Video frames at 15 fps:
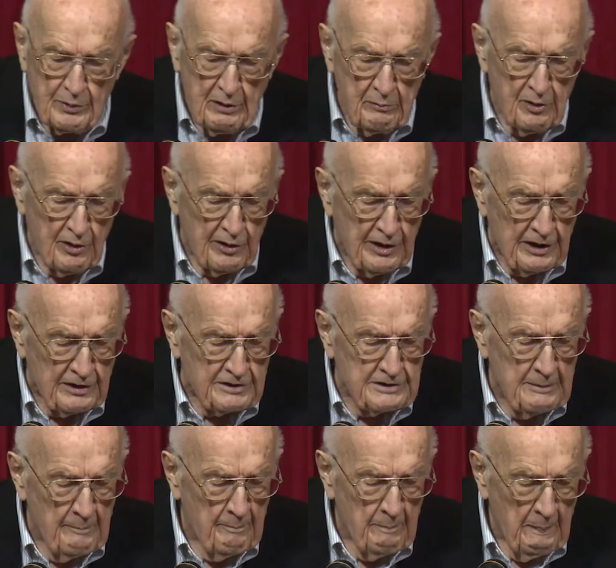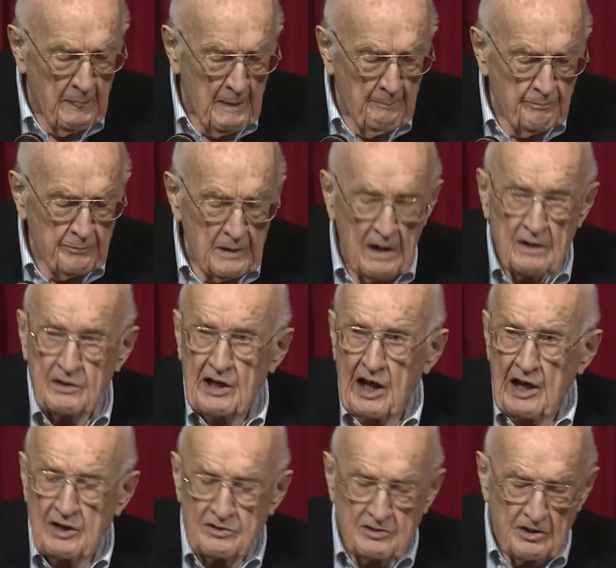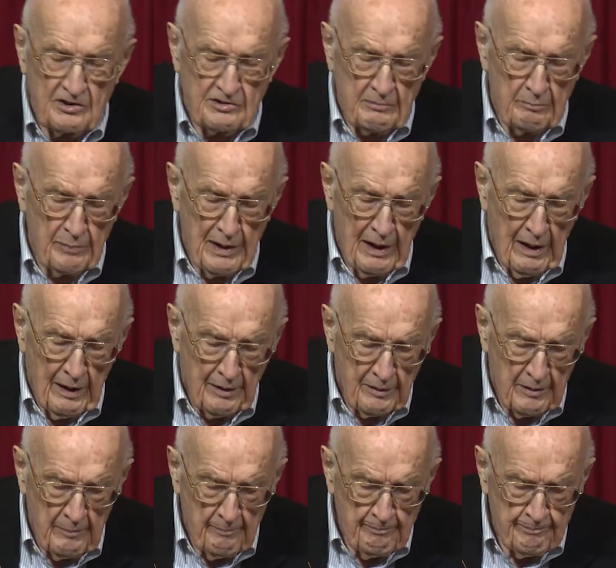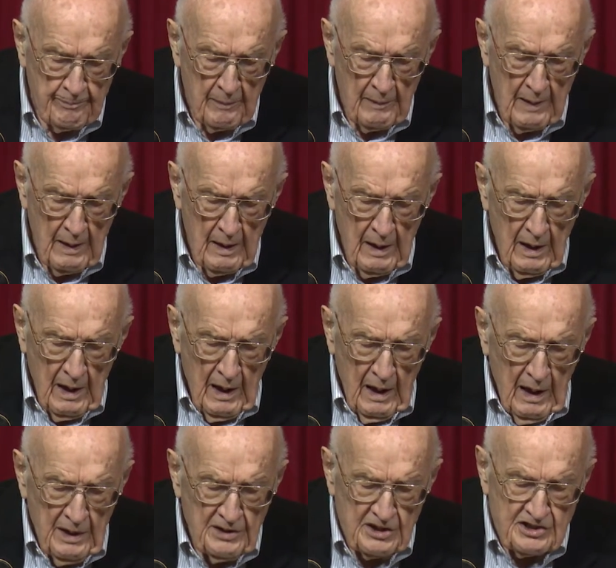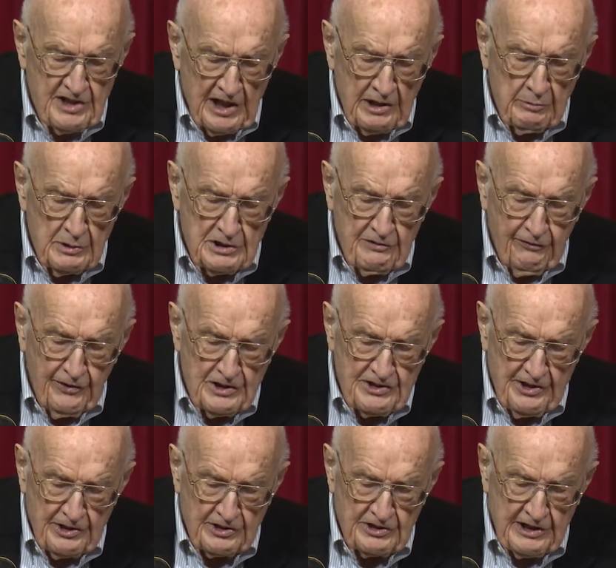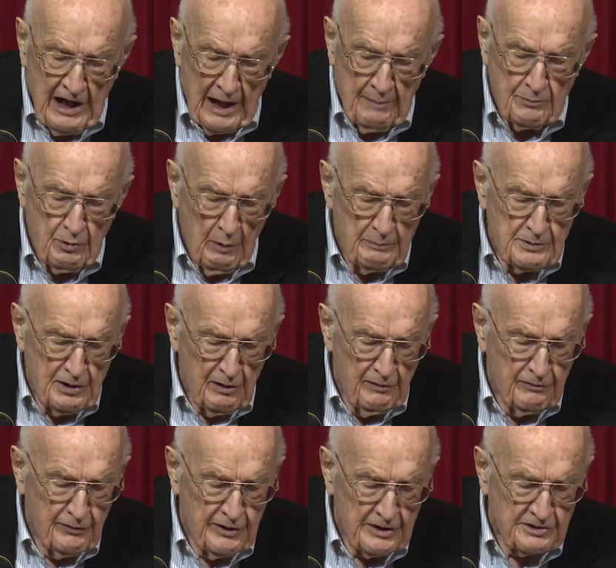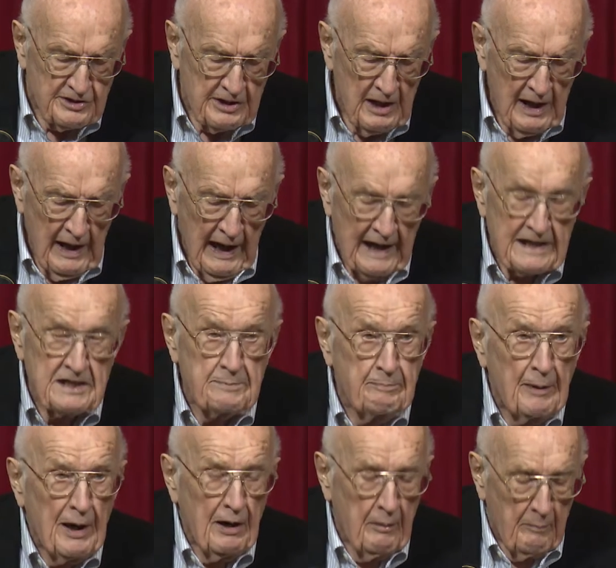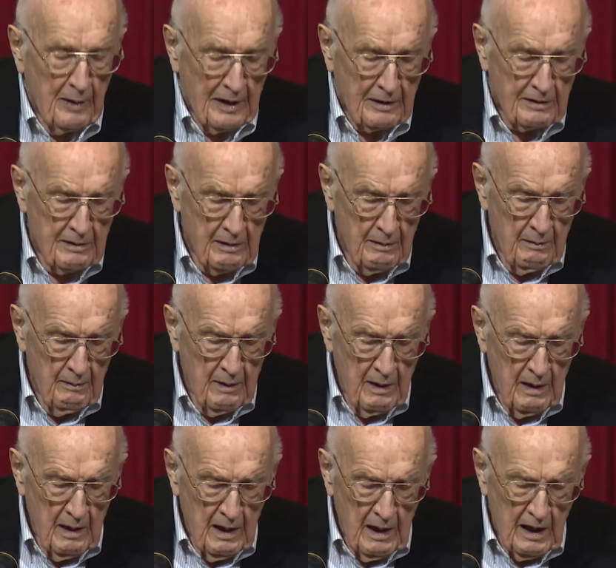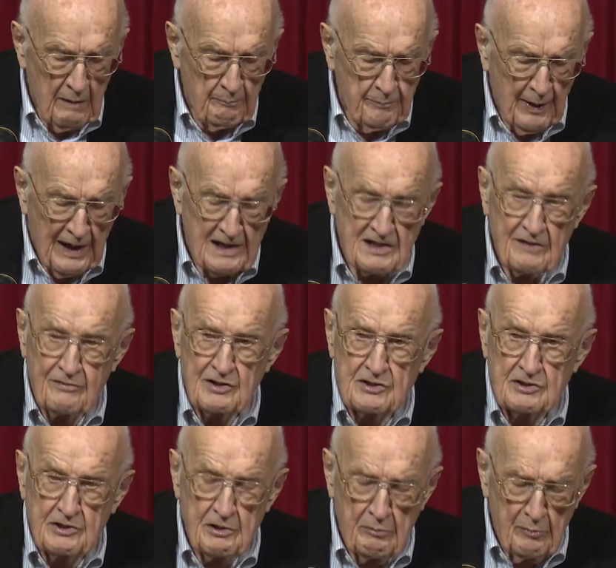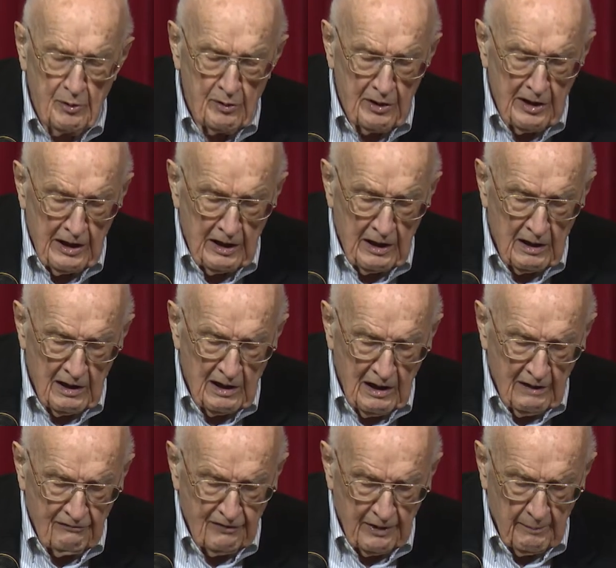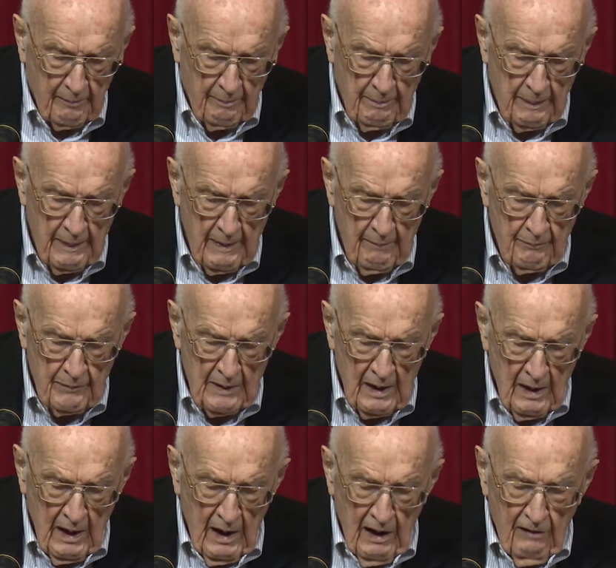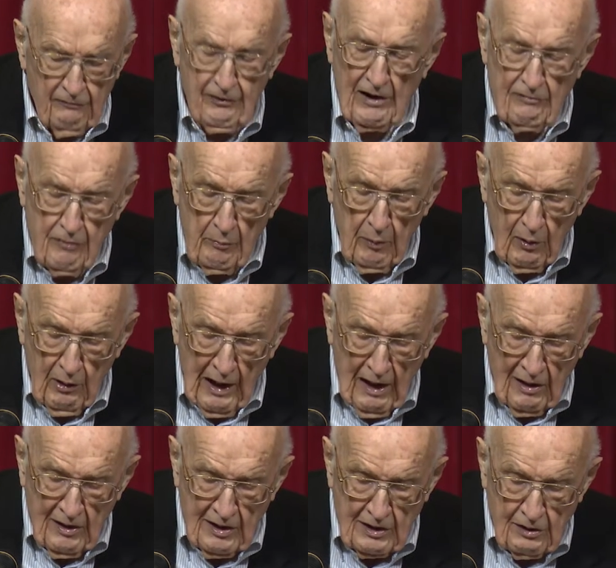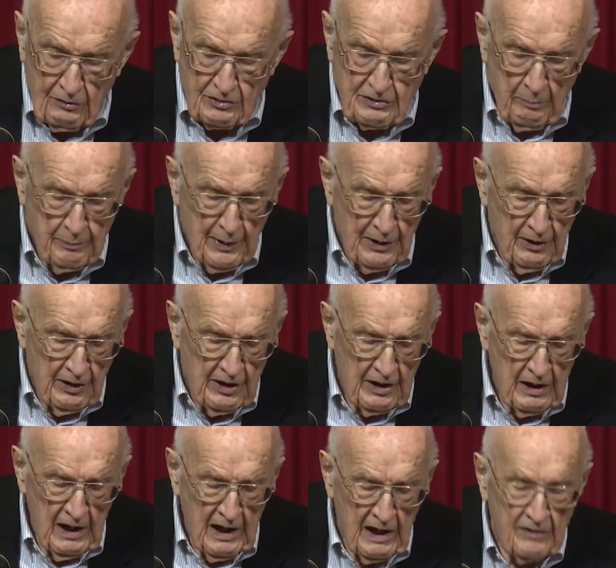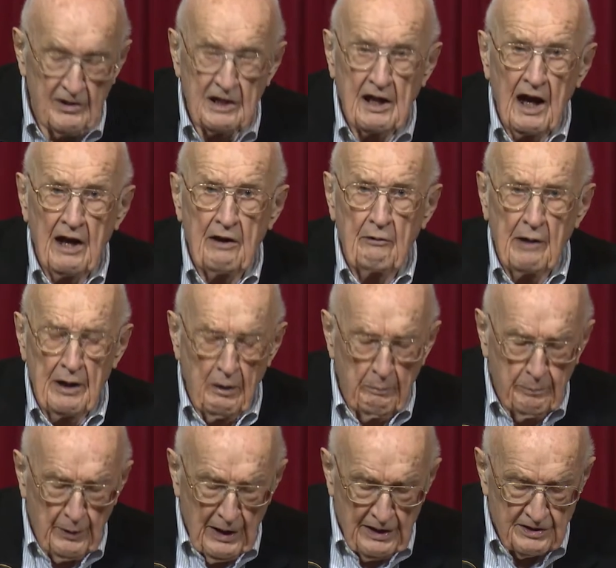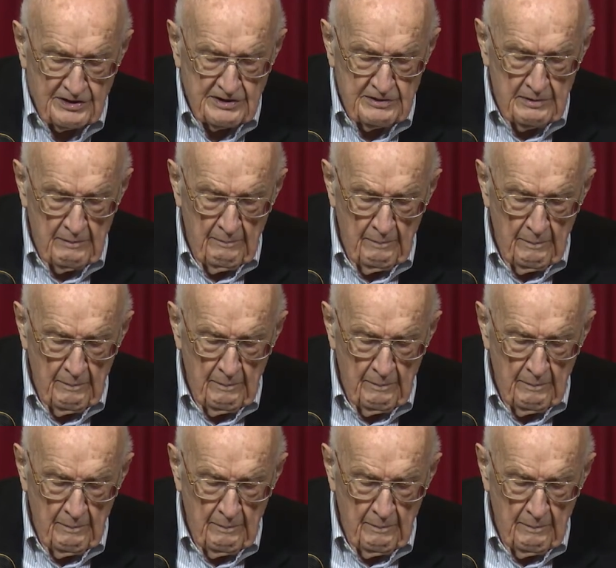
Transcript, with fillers: communities in Kansas and beyond. Distinguished visitors came to observe this experiment in pacifist community living. Favorable articles appeared in the Colorado Press,